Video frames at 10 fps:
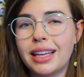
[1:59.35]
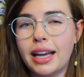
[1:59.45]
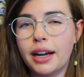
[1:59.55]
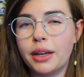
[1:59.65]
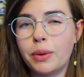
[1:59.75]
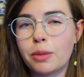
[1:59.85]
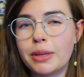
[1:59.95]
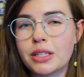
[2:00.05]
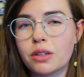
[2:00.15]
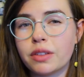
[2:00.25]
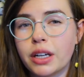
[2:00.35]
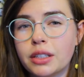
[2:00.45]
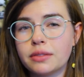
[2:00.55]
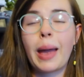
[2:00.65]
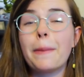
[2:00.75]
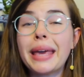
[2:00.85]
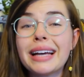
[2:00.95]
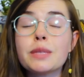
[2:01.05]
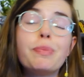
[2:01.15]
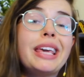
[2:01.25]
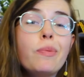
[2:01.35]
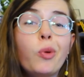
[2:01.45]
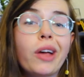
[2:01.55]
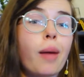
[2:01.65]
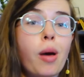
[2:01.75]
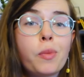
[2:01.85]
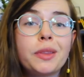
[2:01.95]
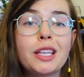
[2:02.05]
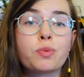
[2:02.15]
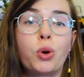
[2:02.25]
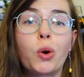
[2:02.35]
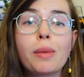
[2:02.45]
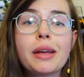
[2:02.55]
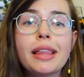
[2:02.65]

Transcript: Are you with me so far? Because people come up with these programming